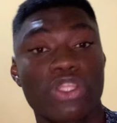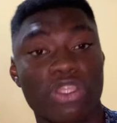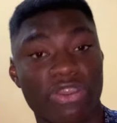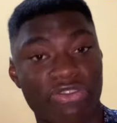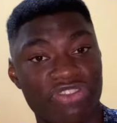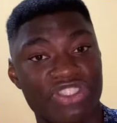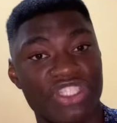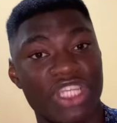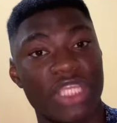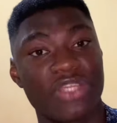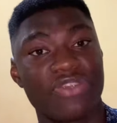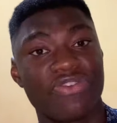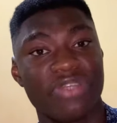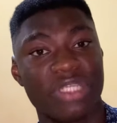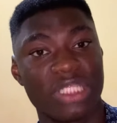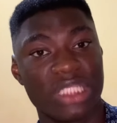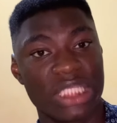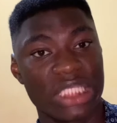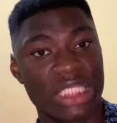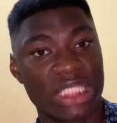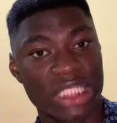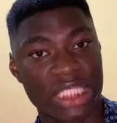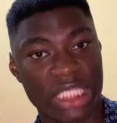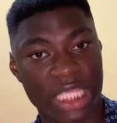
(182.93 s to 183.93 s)
of January
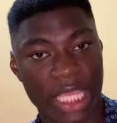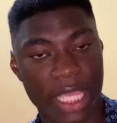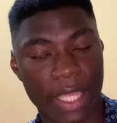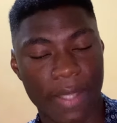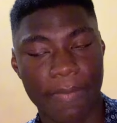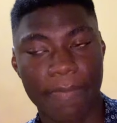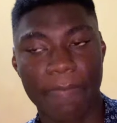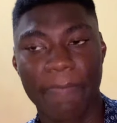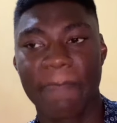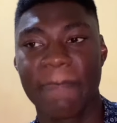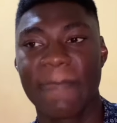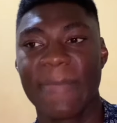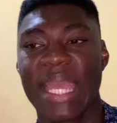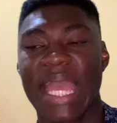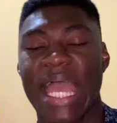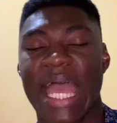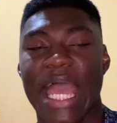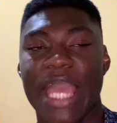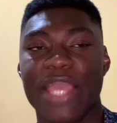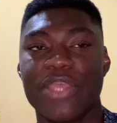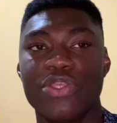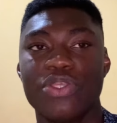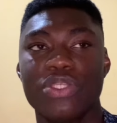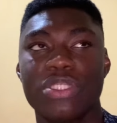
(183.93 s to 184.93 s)
this year.
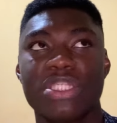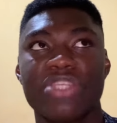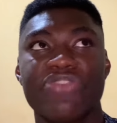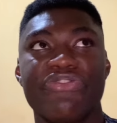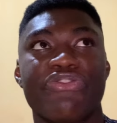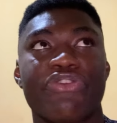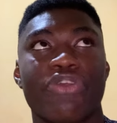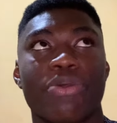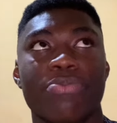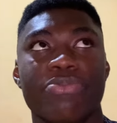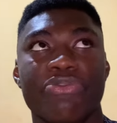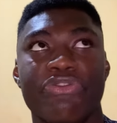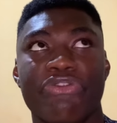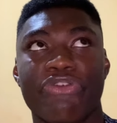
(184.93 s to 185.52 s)
I used it from